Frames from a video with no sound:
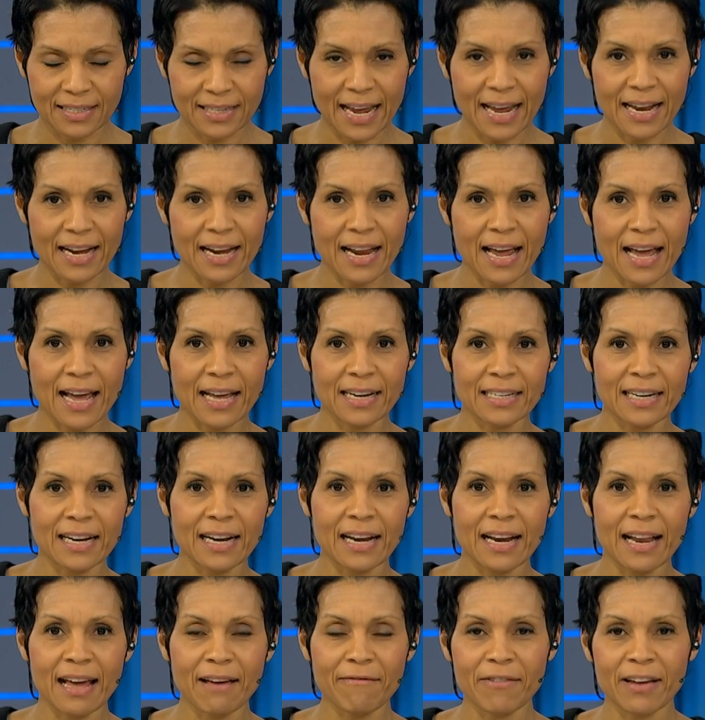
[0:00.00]
10 and
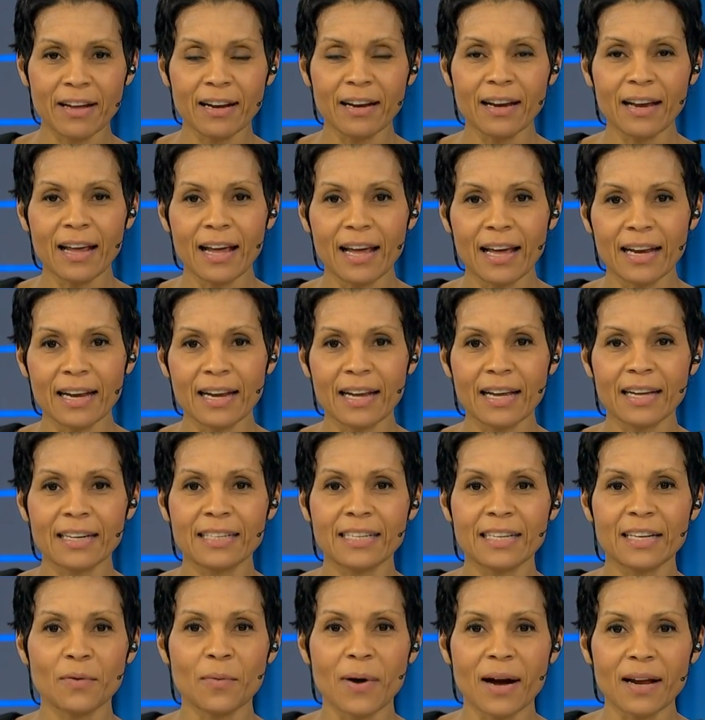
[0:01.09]
11, and uh,
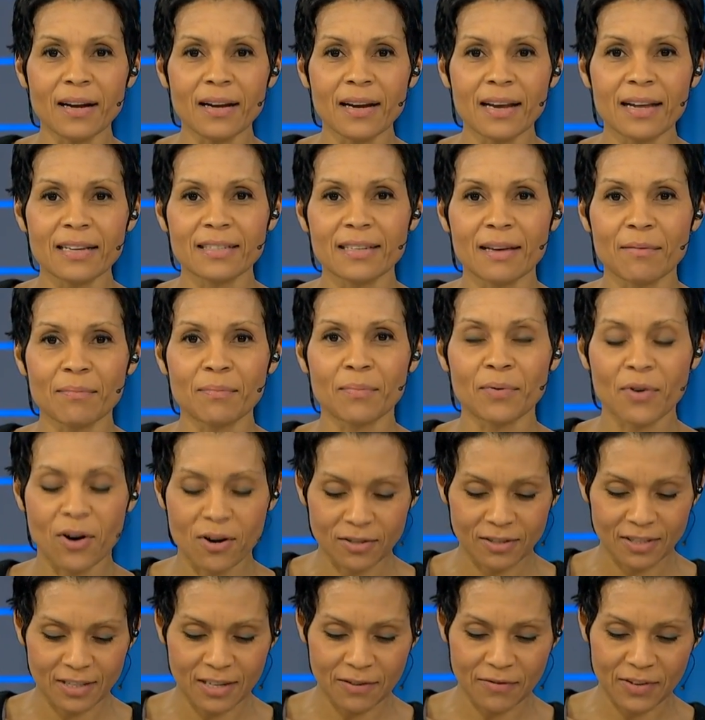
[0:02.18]
DD1 is a
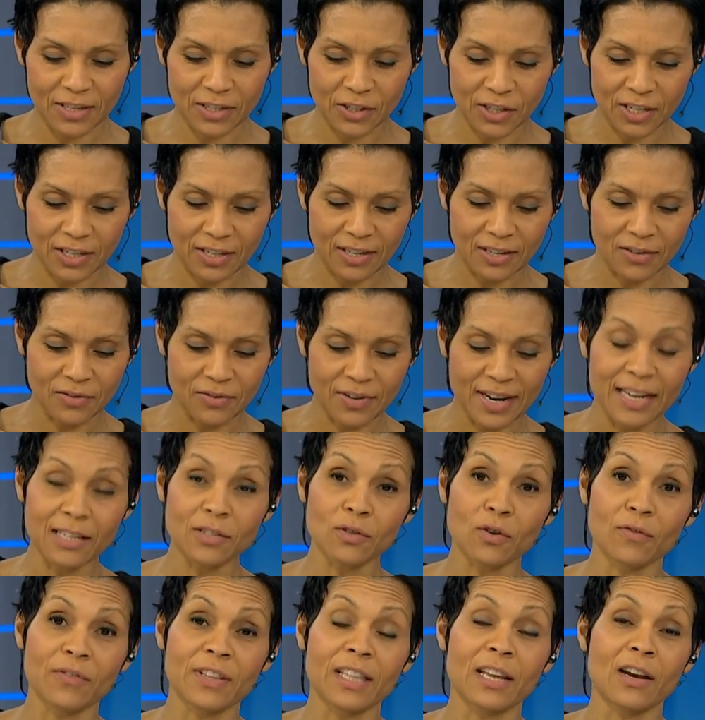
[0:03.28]
bronze division
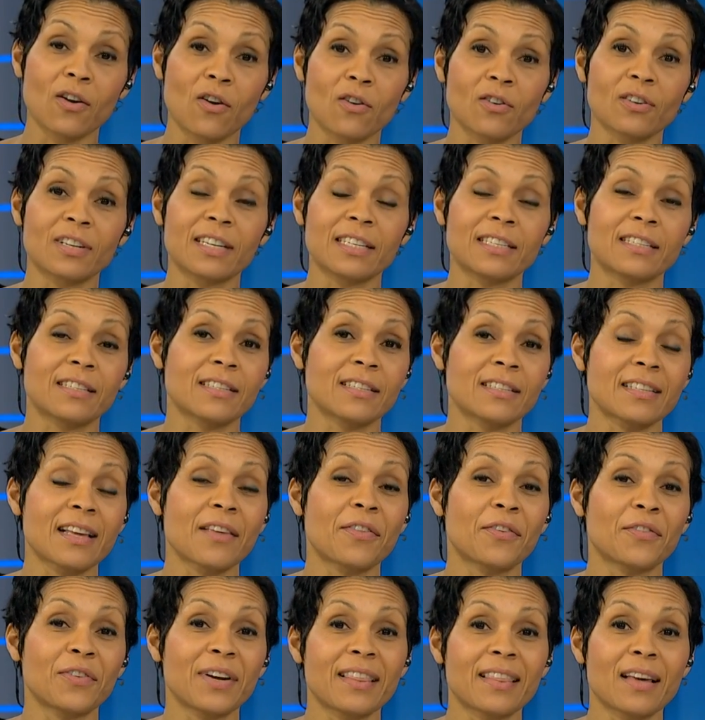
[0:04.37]
race over the long distance
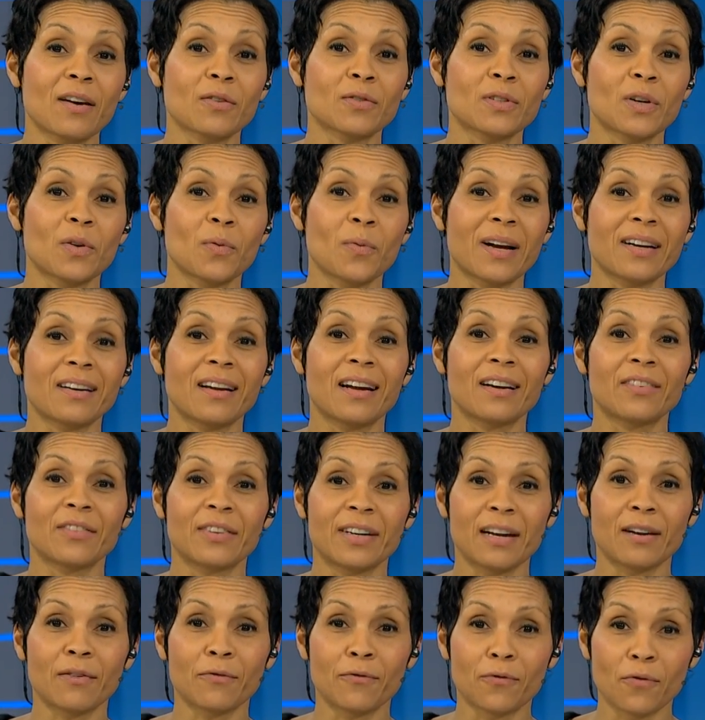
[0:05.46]

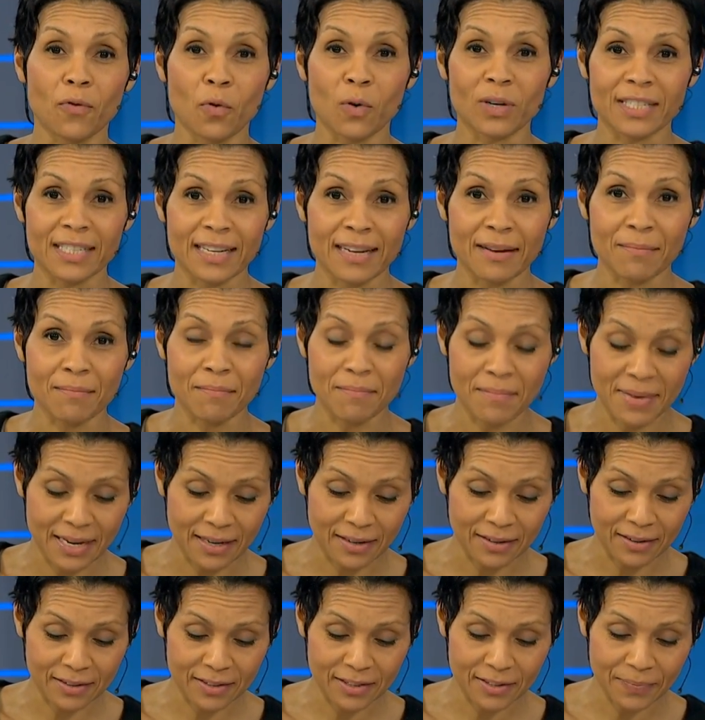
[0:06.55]
3,140
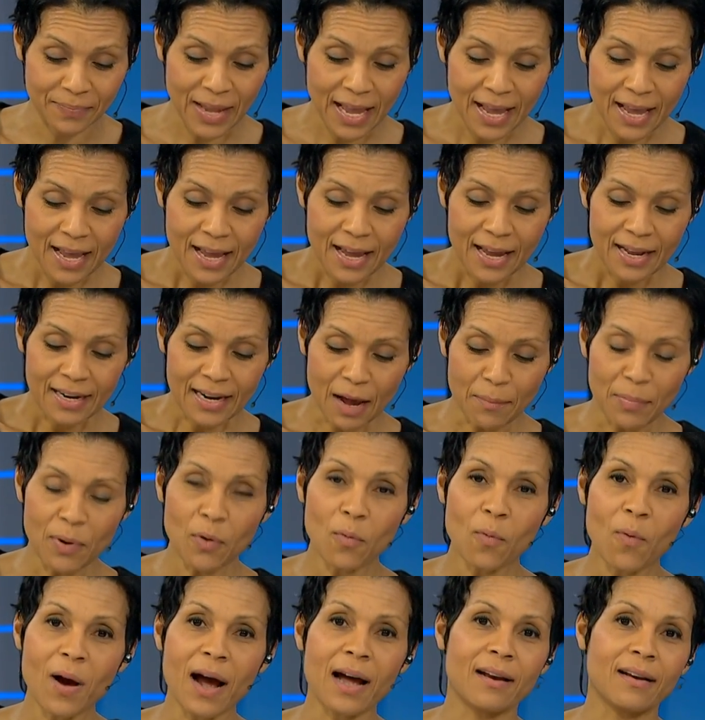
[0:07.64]
meters. Number
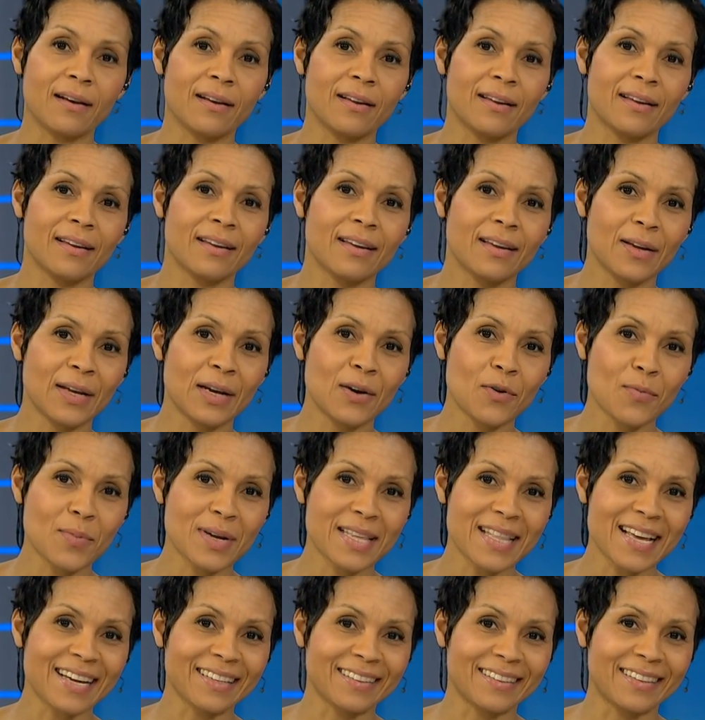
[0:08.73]
one,
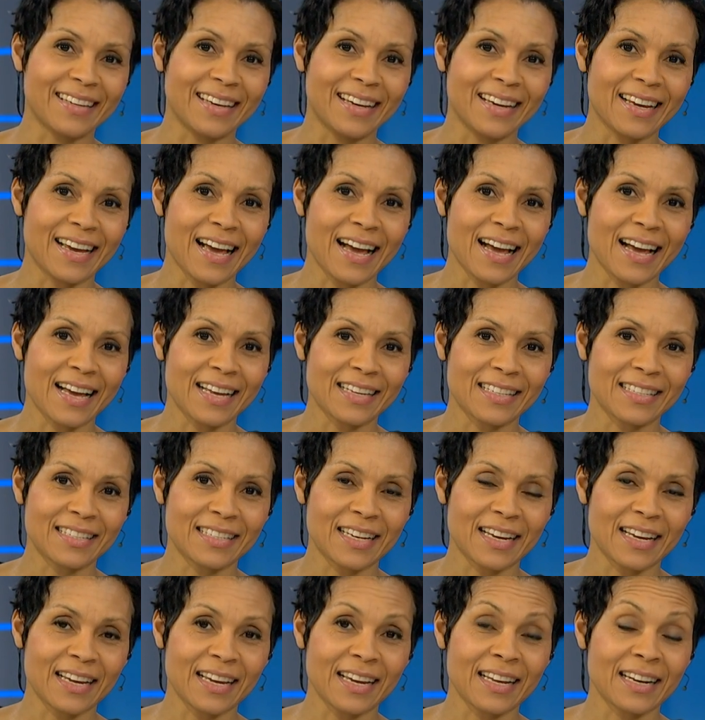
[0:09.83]
Illuminati, has
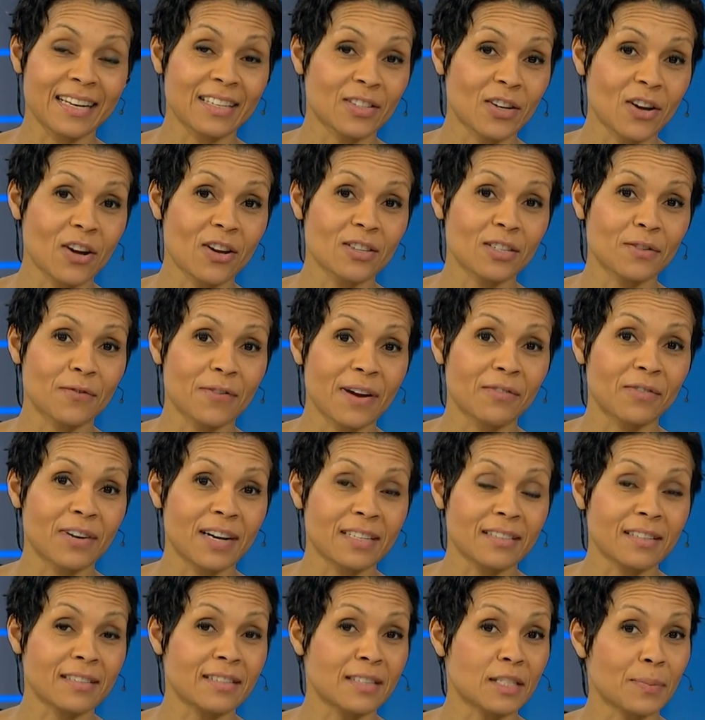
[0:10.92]
uh, in his last five
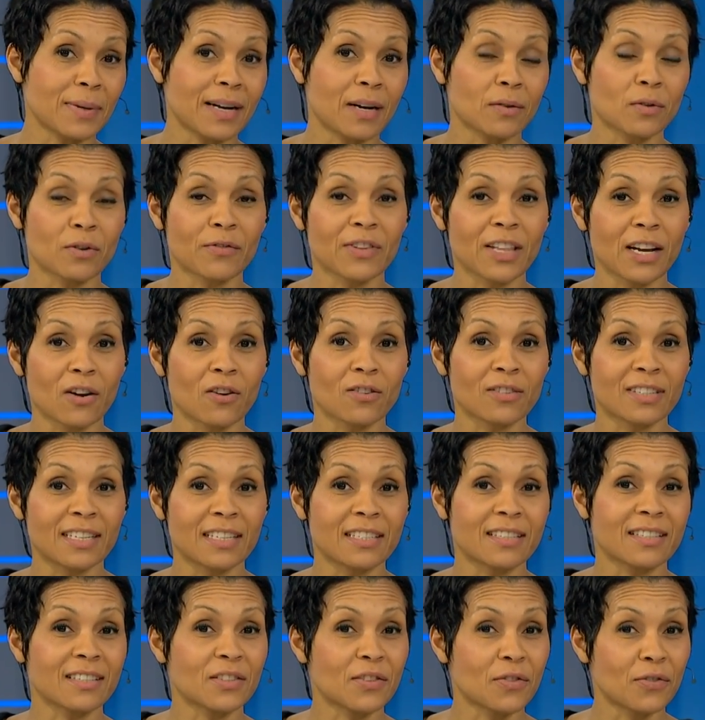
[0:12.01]
races, he's been out over the long
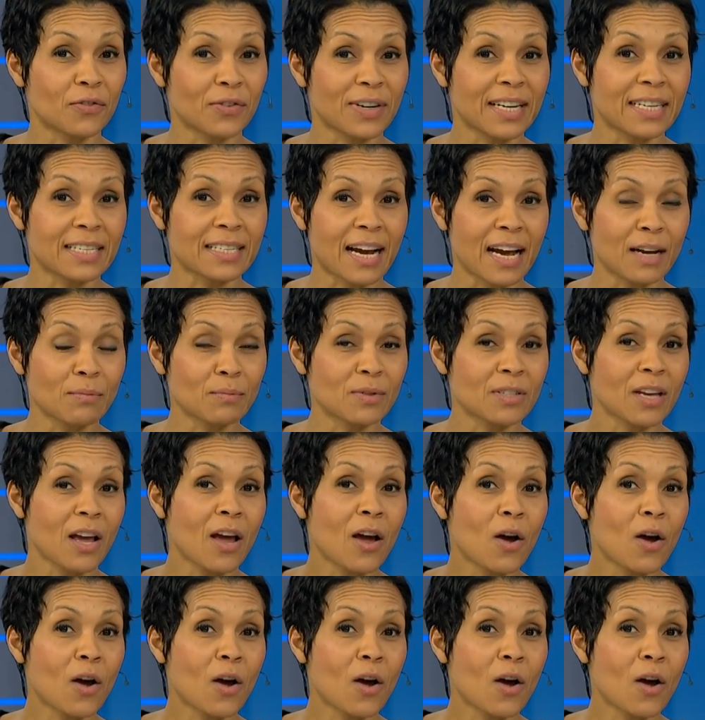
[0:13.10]
distance three times,